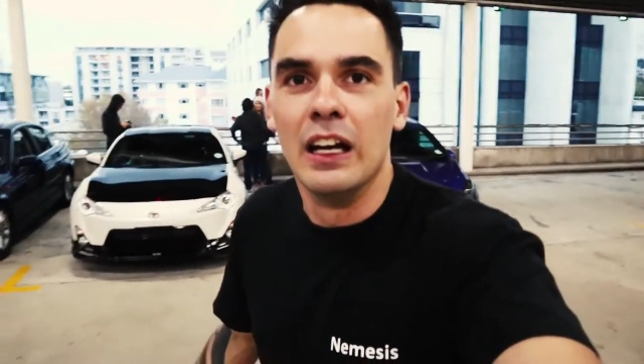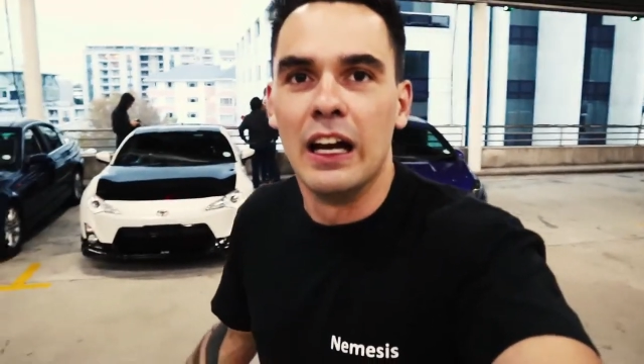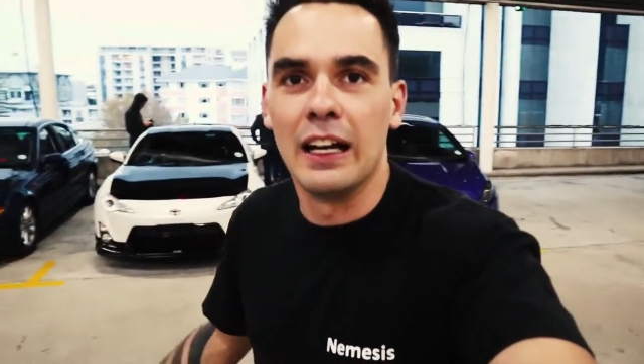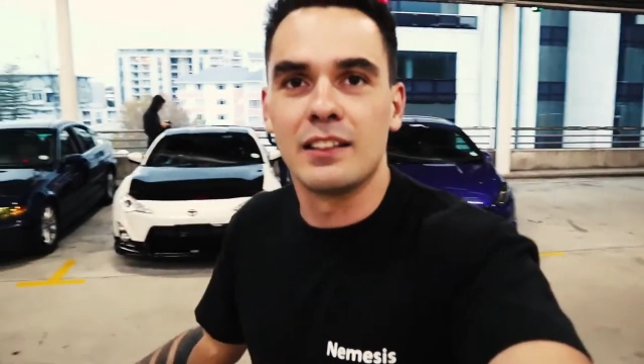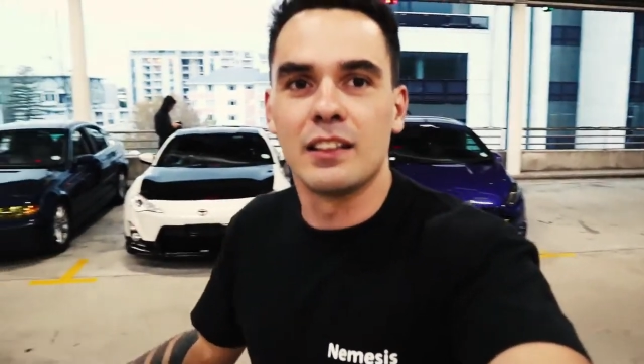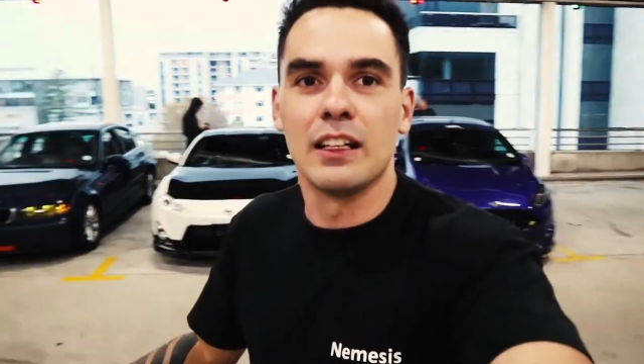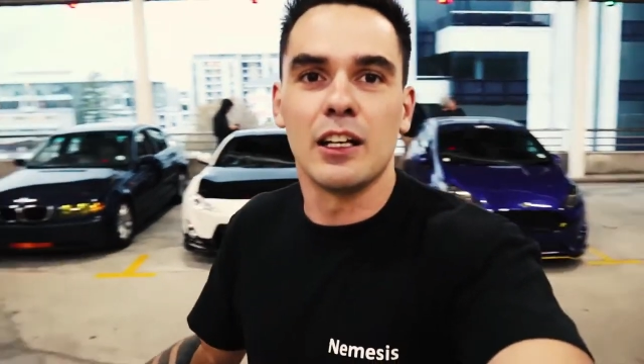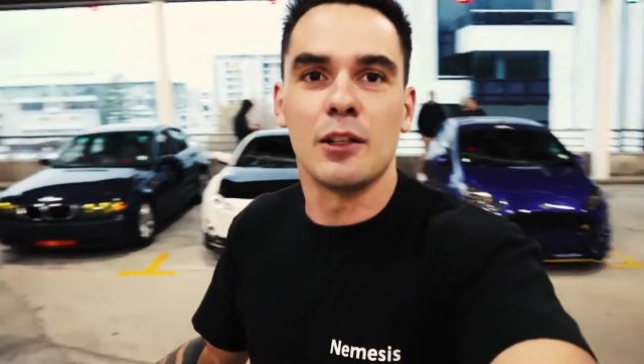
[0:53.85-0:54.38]

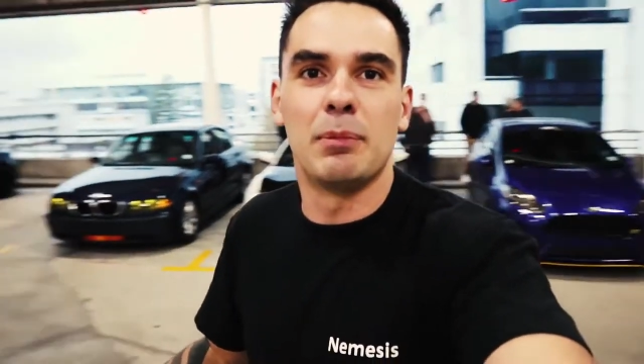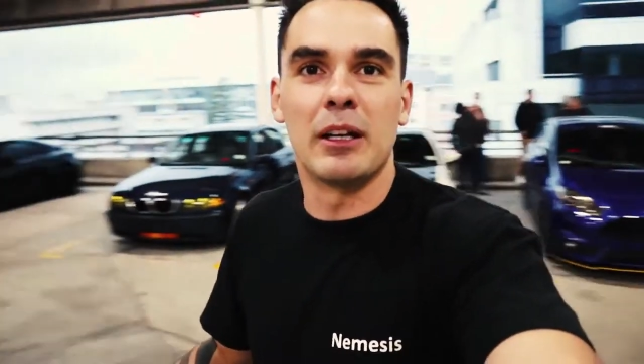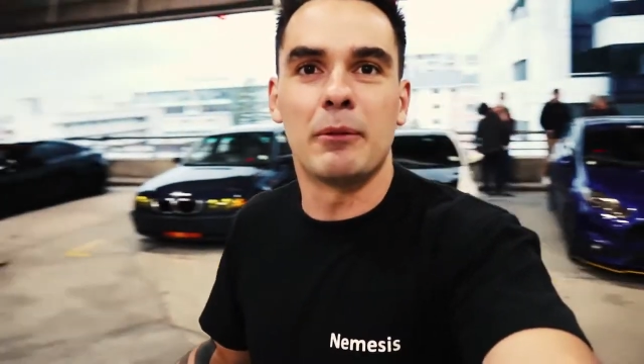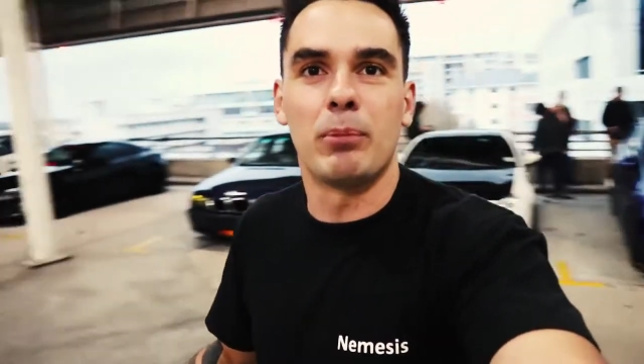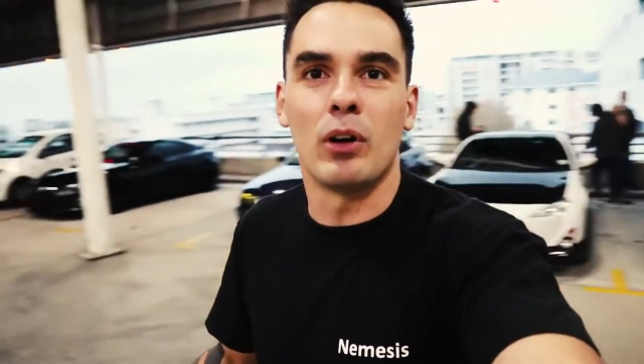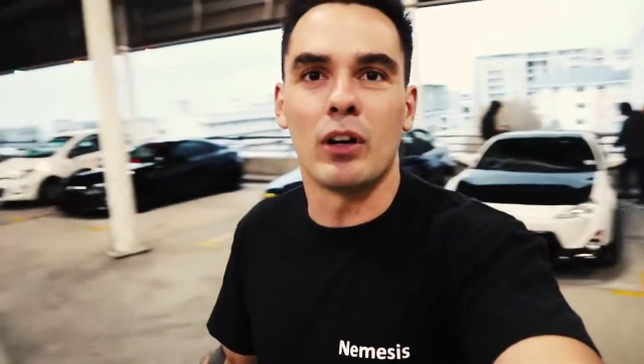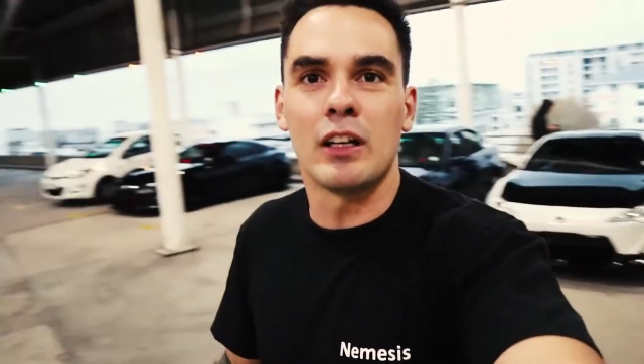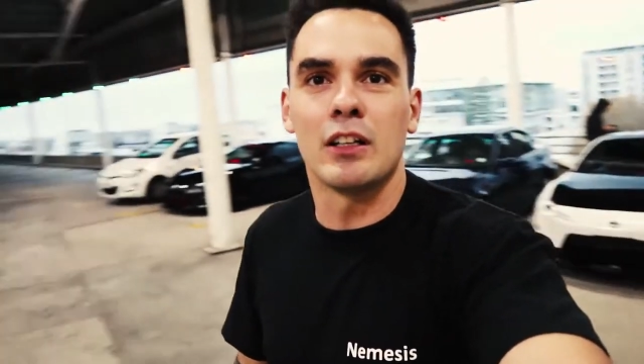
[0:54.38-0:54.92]
That's a nice big
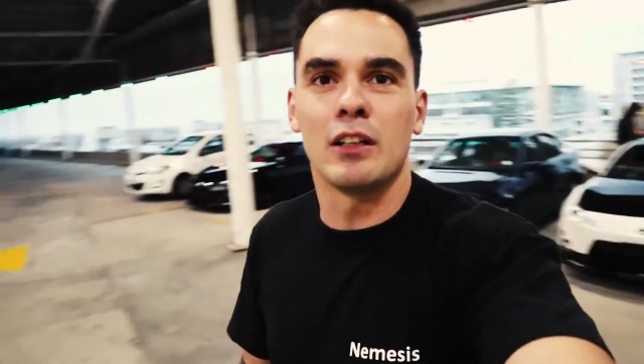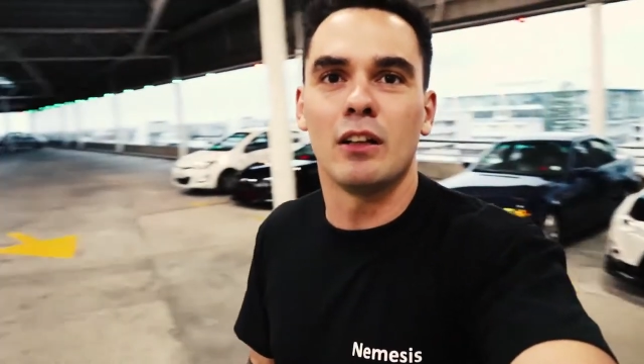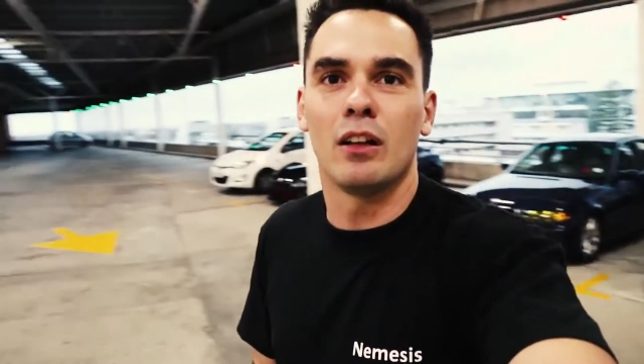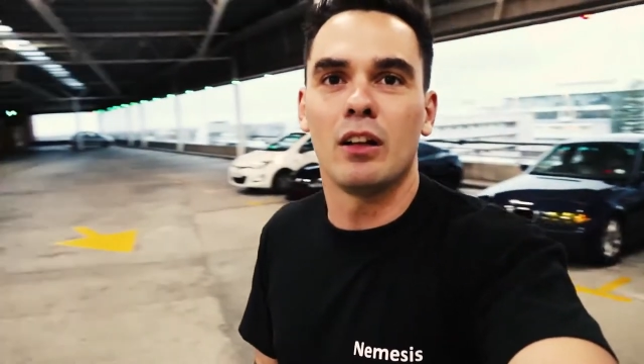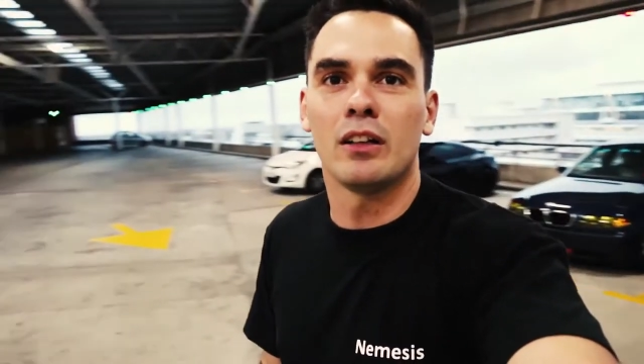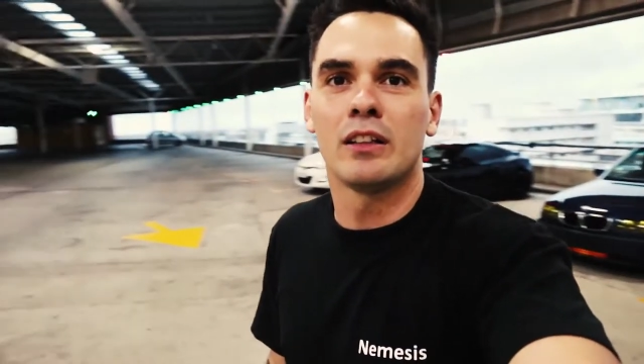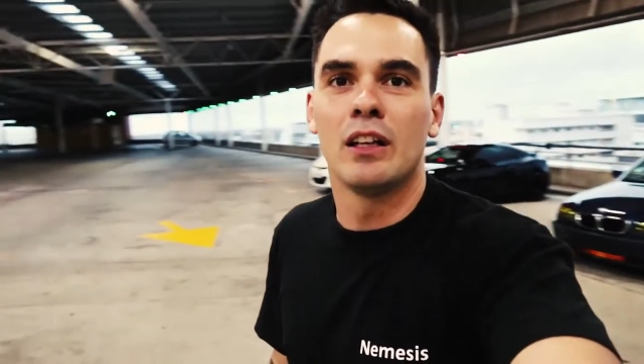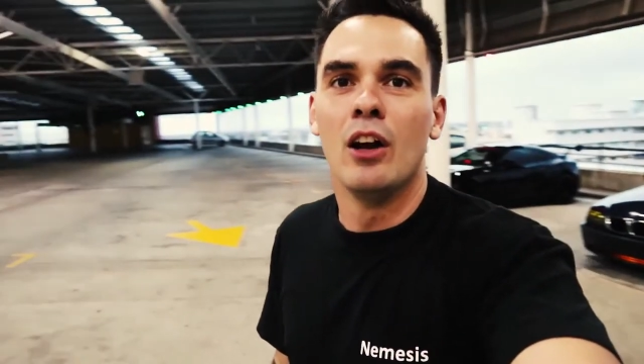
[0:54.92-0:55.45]
parking
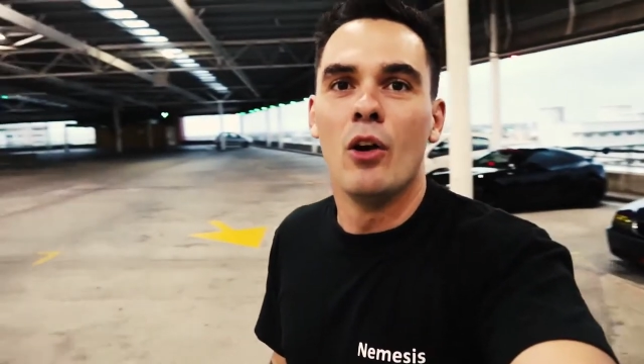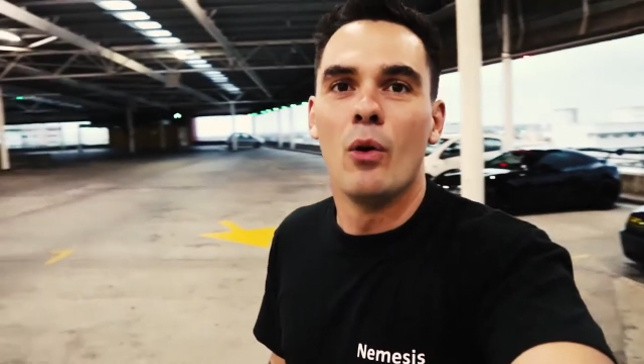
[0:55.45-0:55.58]
lot